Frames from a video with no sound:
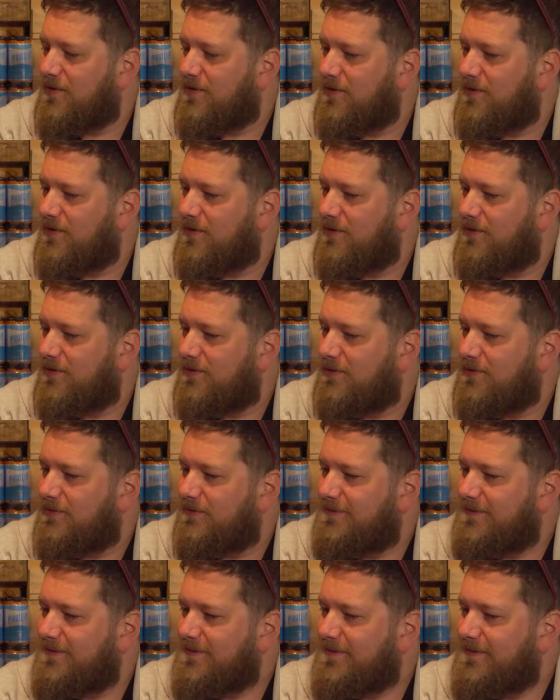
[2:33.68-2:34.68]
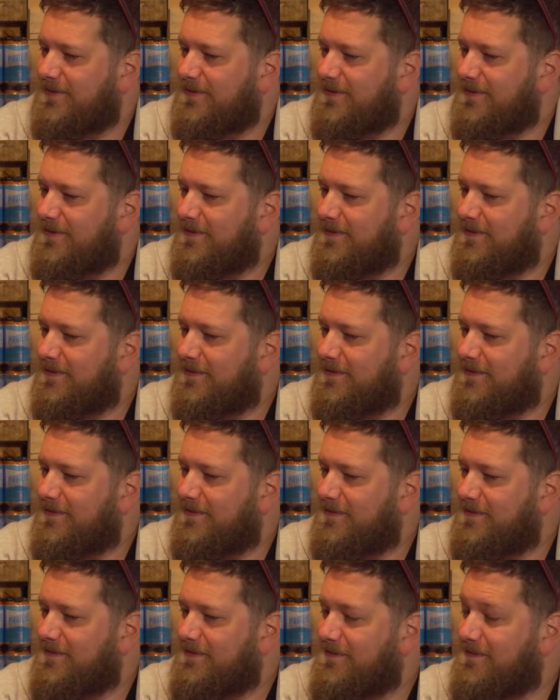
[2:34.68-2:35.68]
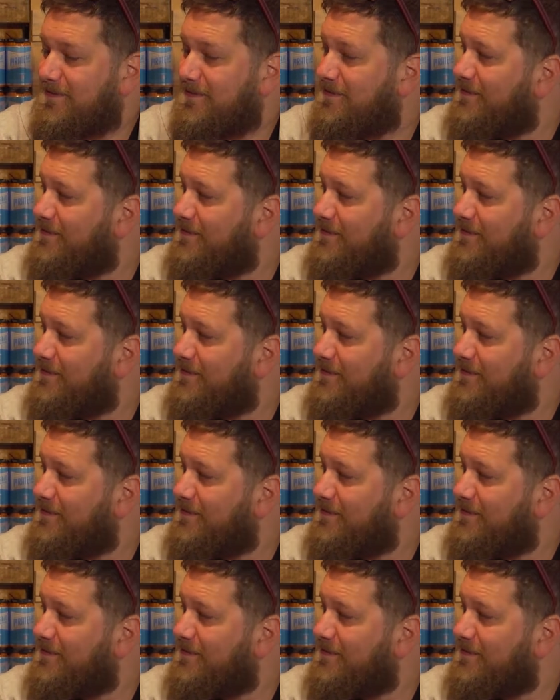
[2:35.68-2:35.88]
The person shown says nothing.